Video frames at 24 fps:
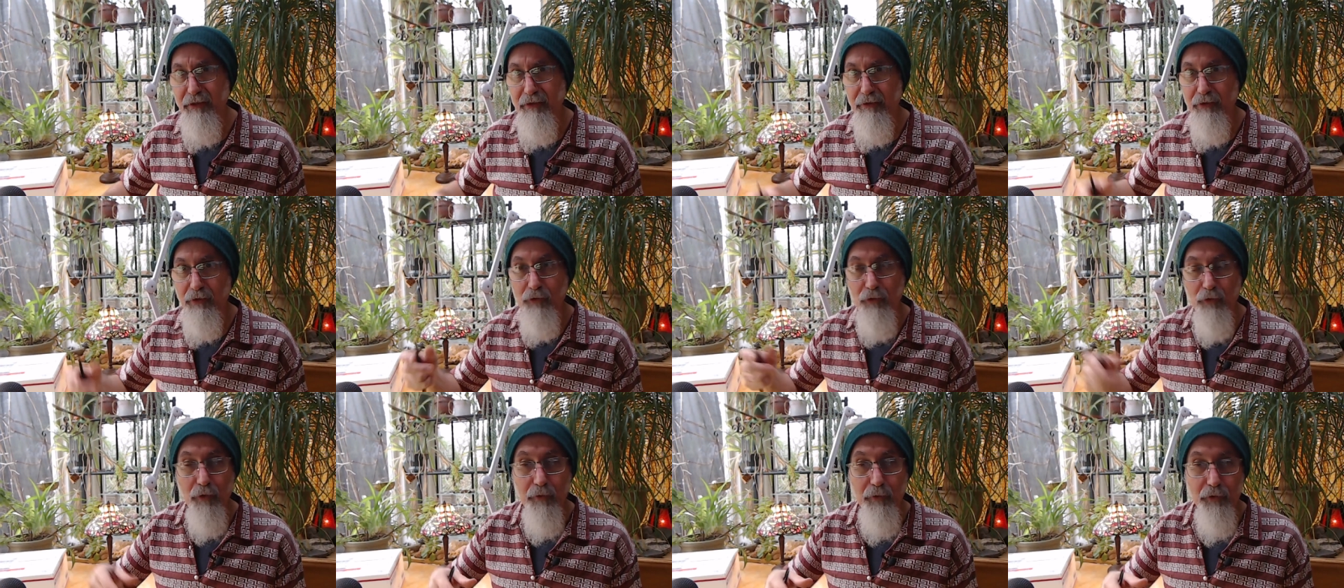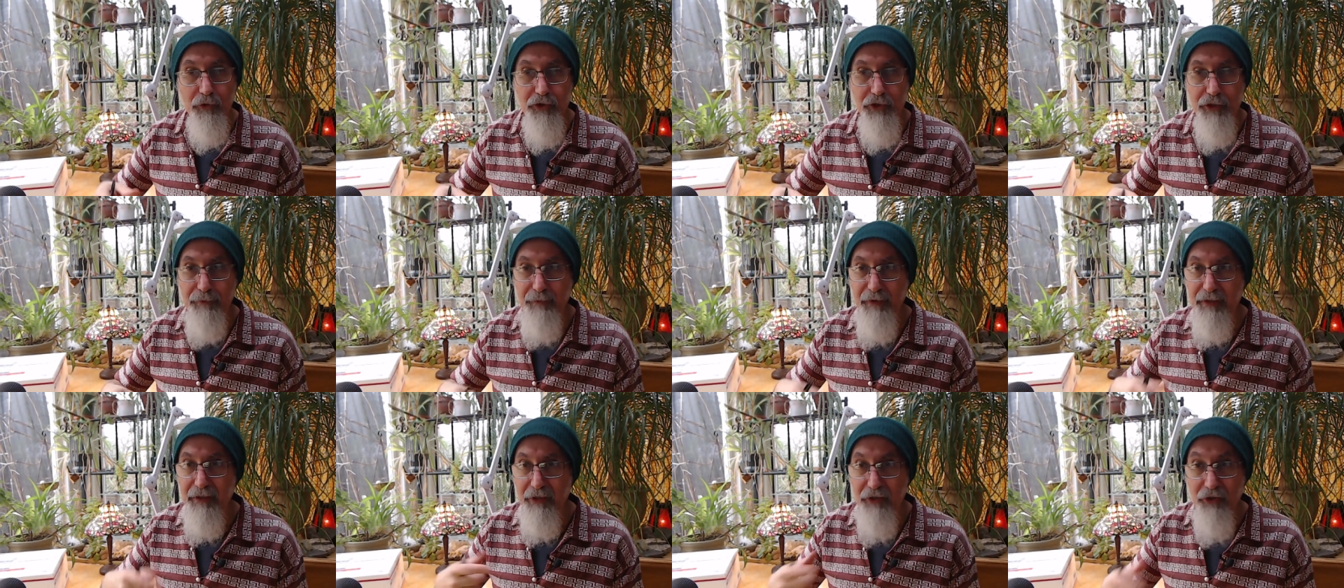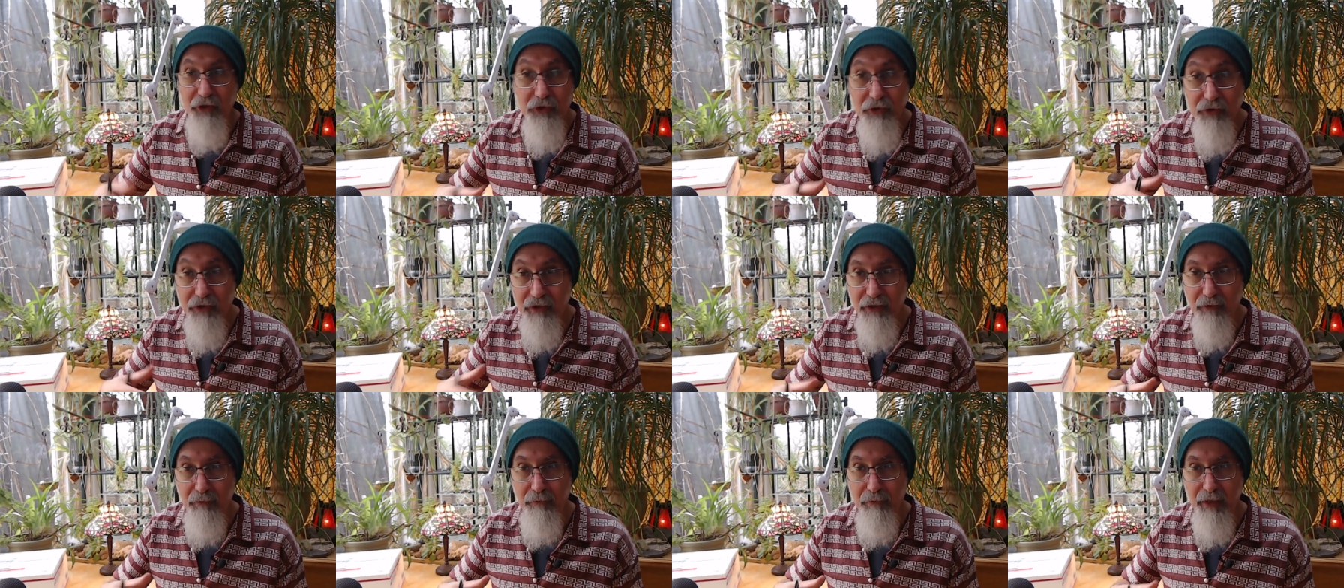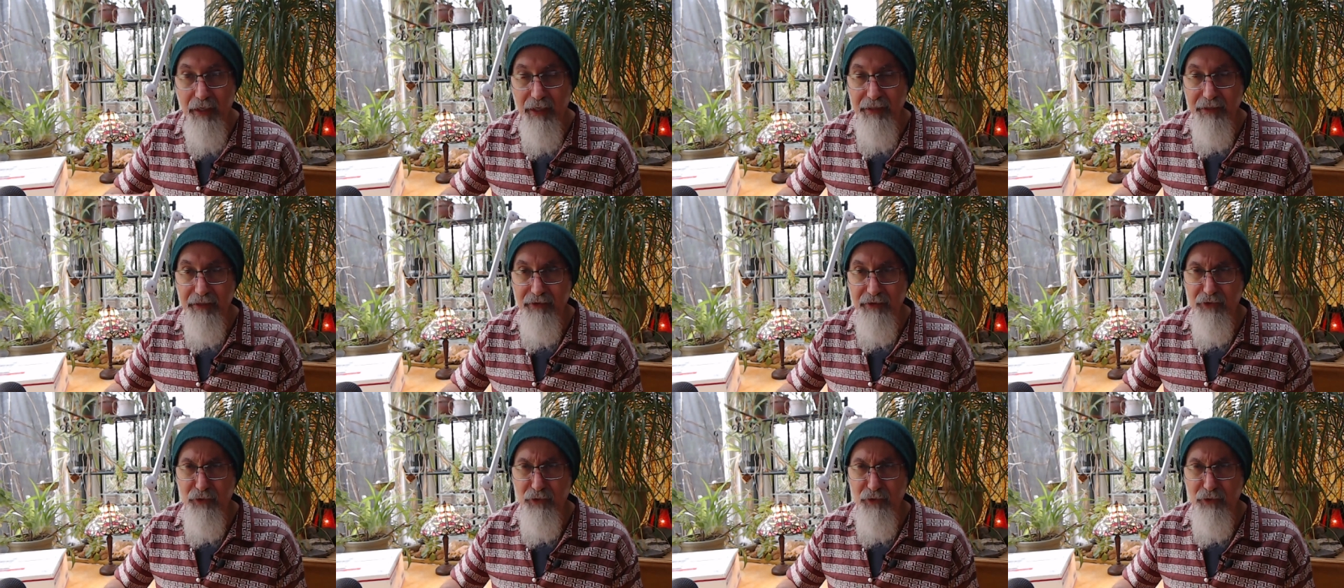the global shipping, he couldn't combine it.